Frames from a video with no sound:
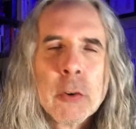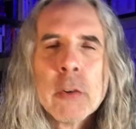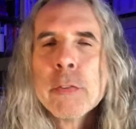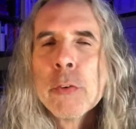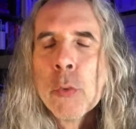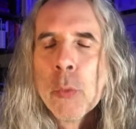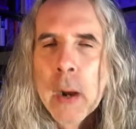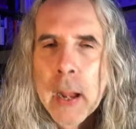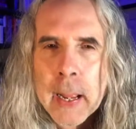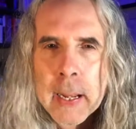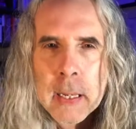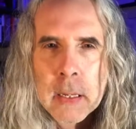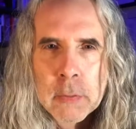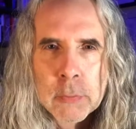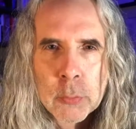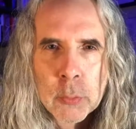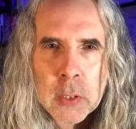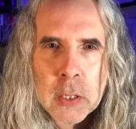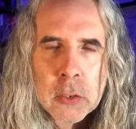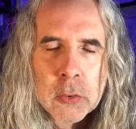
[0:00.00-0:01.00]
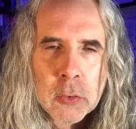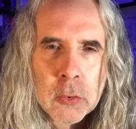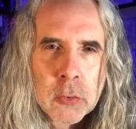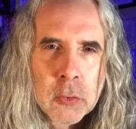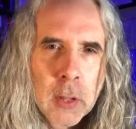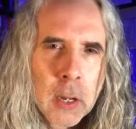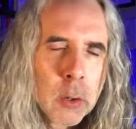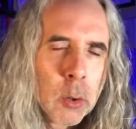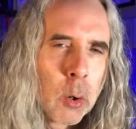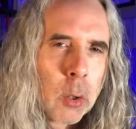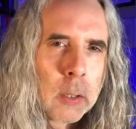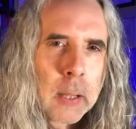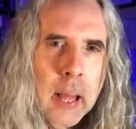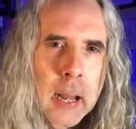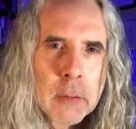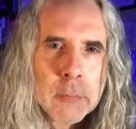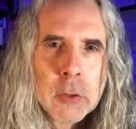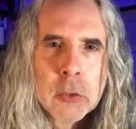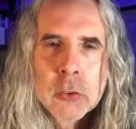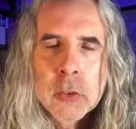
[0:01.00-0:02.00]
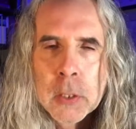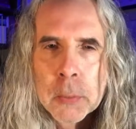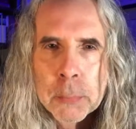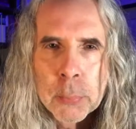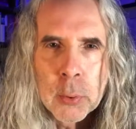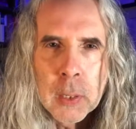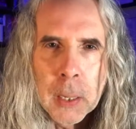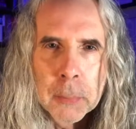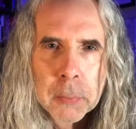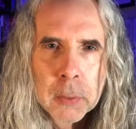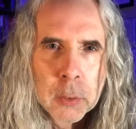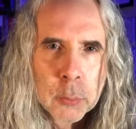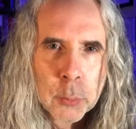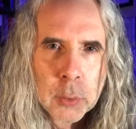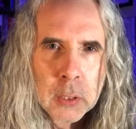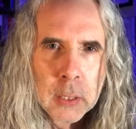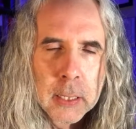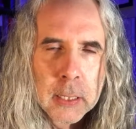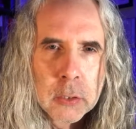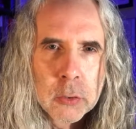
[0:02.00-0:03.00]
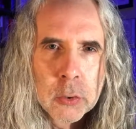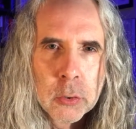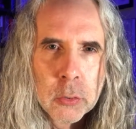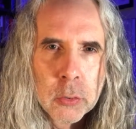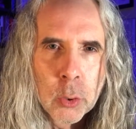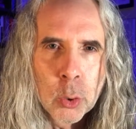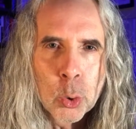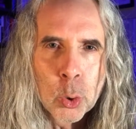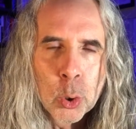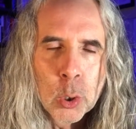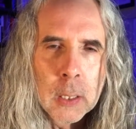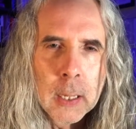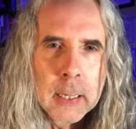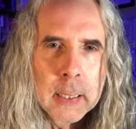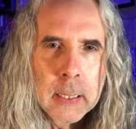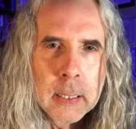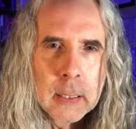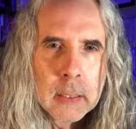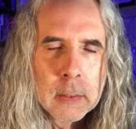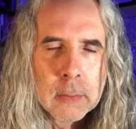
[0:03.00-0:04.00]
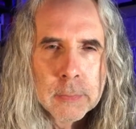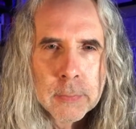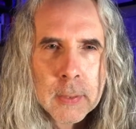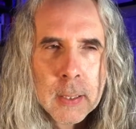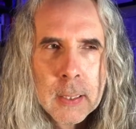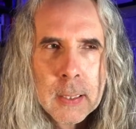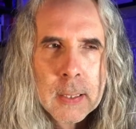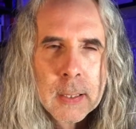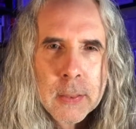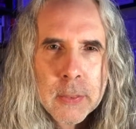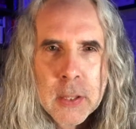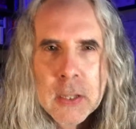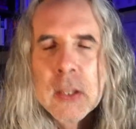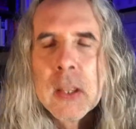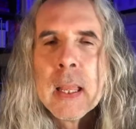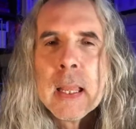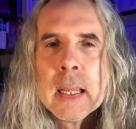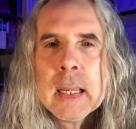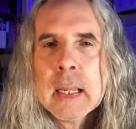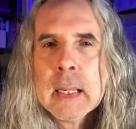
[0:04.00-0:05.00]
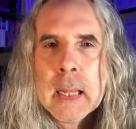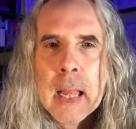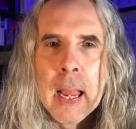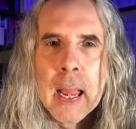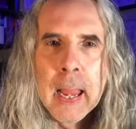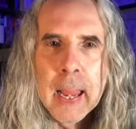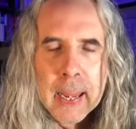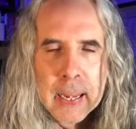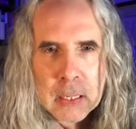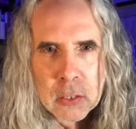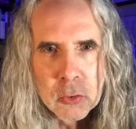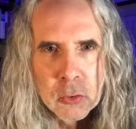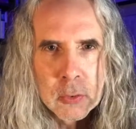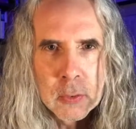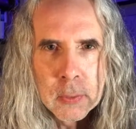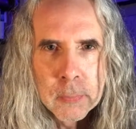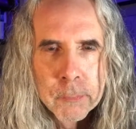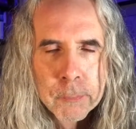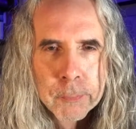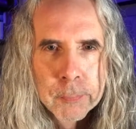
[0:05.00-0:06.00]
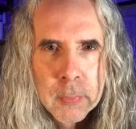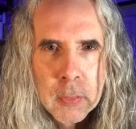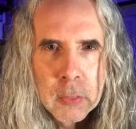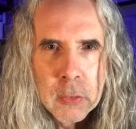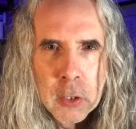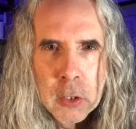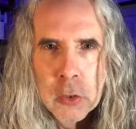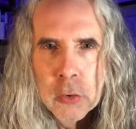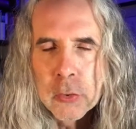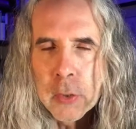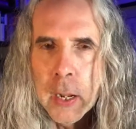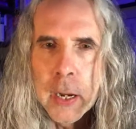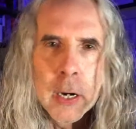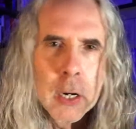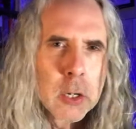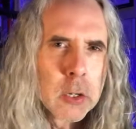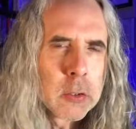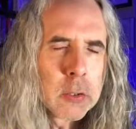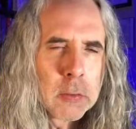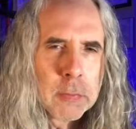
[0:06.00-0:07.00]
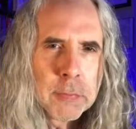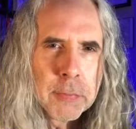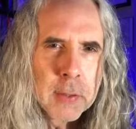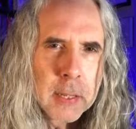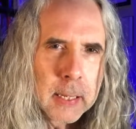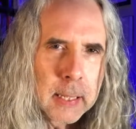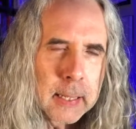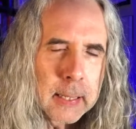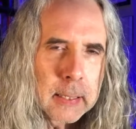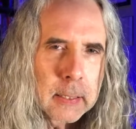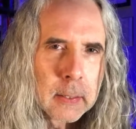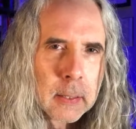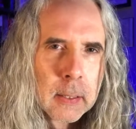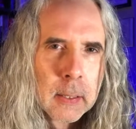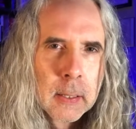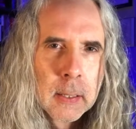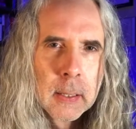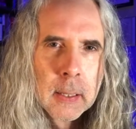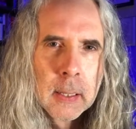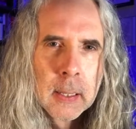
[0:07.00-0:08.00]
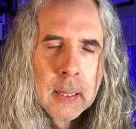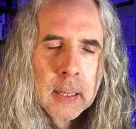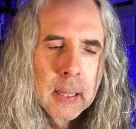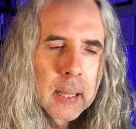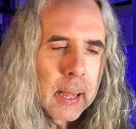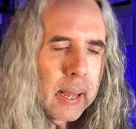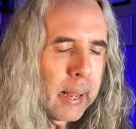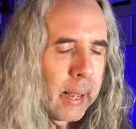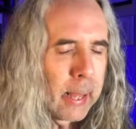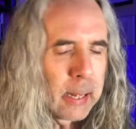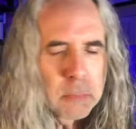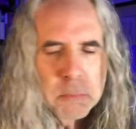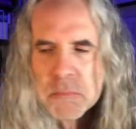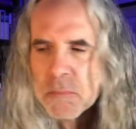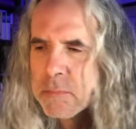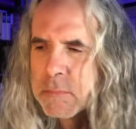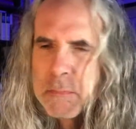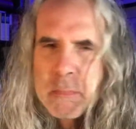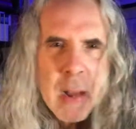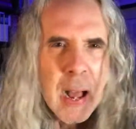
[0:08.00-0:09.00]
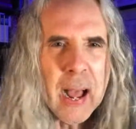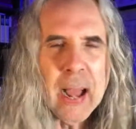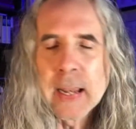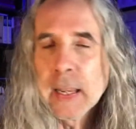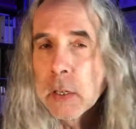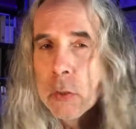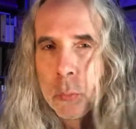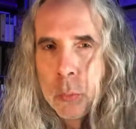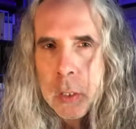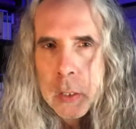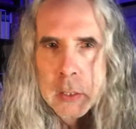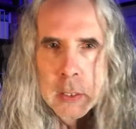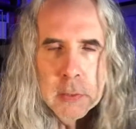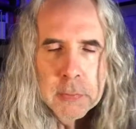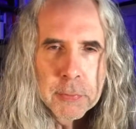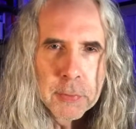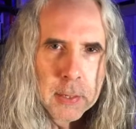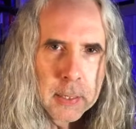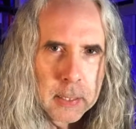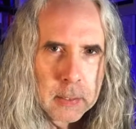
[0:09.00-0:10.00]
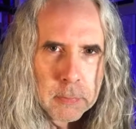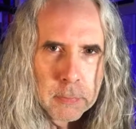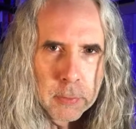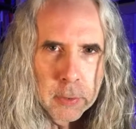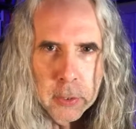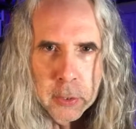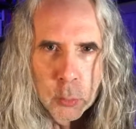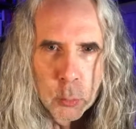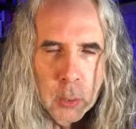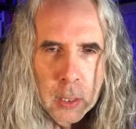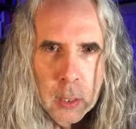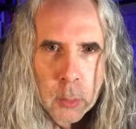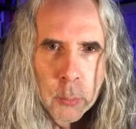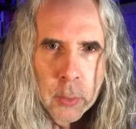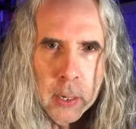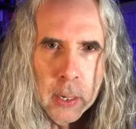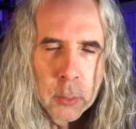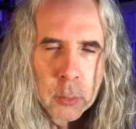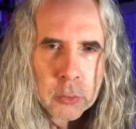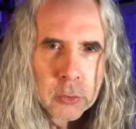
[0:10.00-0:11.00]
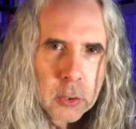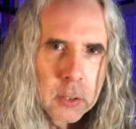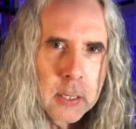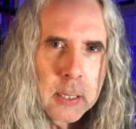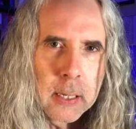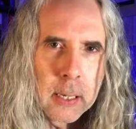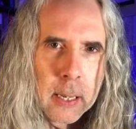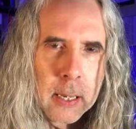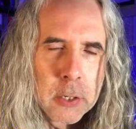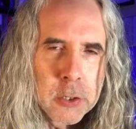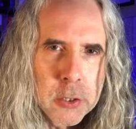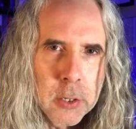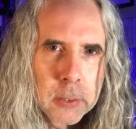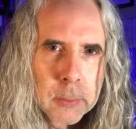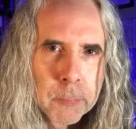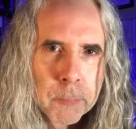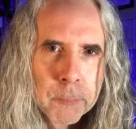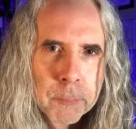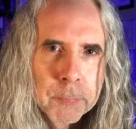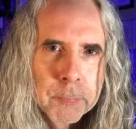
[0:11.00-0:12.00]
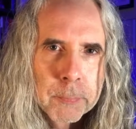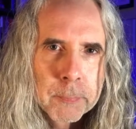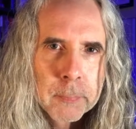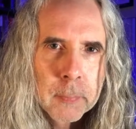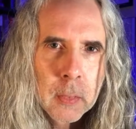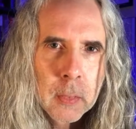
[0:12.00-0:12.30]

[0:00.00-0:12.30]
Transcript: It's for a variety of reasons. I know a lot of us can probably relate to the whole idea of the teen angst, the desire to fit in, and I didn't really fit in very well when I was a teenager.